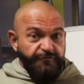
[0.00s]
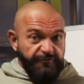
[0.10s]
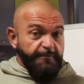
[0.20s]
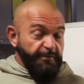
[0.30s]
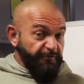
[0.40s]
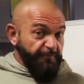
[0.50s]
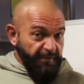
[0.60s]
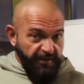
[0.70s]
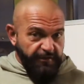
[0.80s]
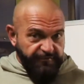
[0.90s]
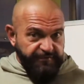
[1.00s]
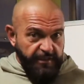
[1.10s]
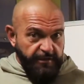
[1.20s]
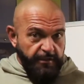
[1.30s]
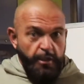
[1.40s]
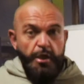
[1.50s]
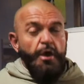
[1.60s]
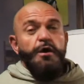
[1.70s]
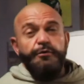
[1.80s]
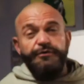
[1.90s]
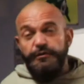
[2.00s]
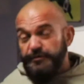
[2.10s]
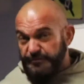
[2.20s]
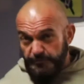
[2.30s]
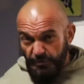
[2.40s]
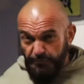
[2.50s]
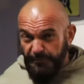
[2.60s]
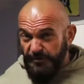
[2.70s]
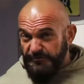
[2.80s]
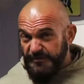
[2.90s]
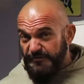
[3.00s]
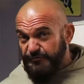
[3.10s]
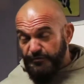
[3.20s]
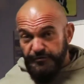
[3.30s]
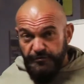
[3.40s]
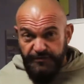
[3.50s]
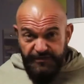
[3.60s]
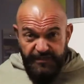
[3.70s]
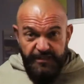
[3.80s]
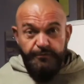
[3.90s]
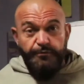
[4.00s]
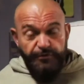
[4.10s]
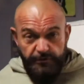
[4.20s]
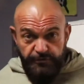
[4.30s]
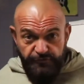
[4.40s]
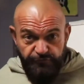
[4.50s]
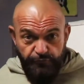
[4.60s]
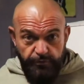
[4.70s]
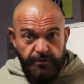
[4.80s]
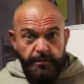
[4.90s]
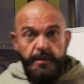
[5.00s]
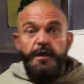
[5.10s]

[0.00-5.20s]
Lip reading: Just a bit of a better understanding. We're going to look at your milk proteins, we're going to look at egg, we're going to look at soy.